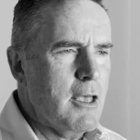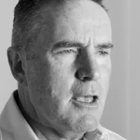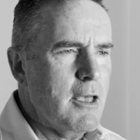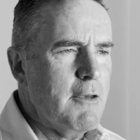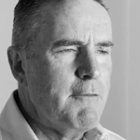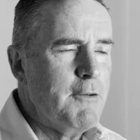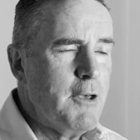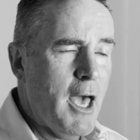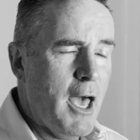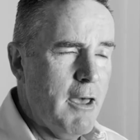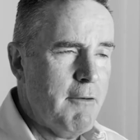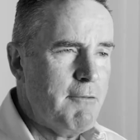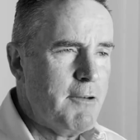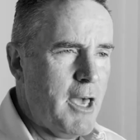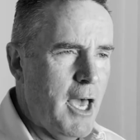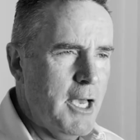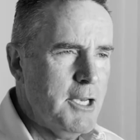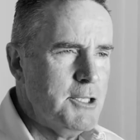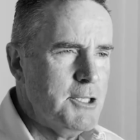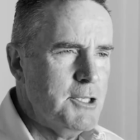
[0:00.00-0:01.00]
If you have
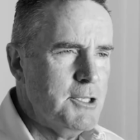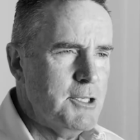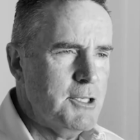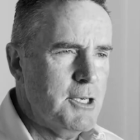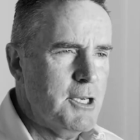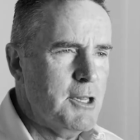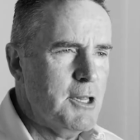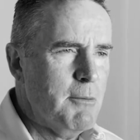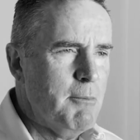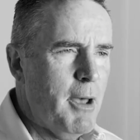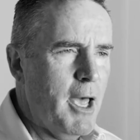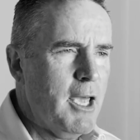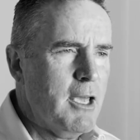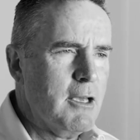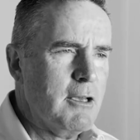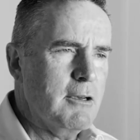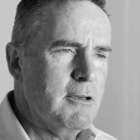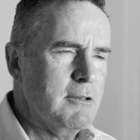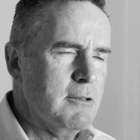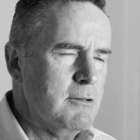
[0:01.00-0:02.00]
cash in the bank,
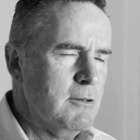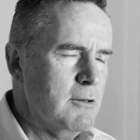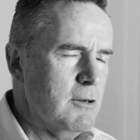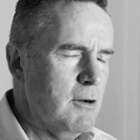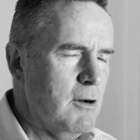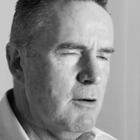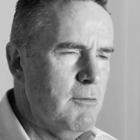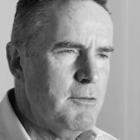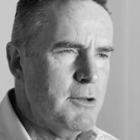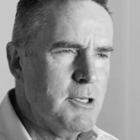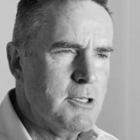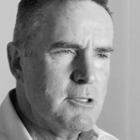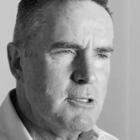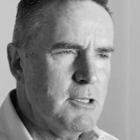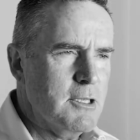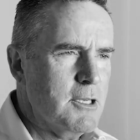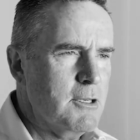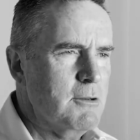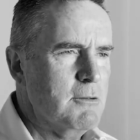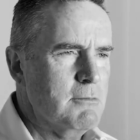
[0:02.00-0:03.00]

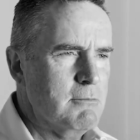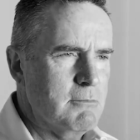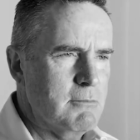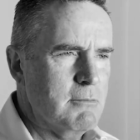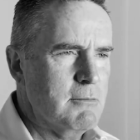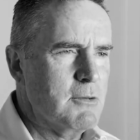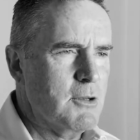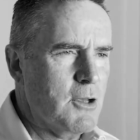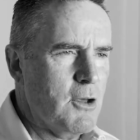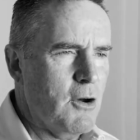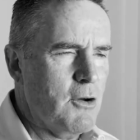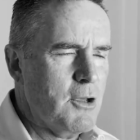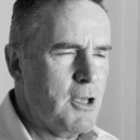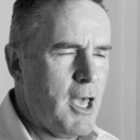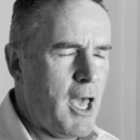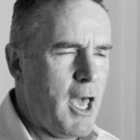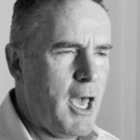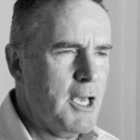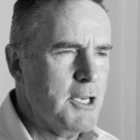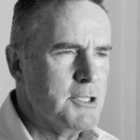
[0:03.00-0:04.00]
obviously go
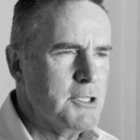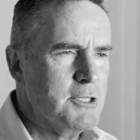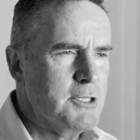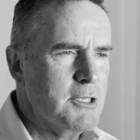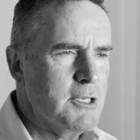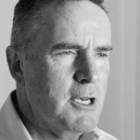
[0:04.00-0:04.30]
cash,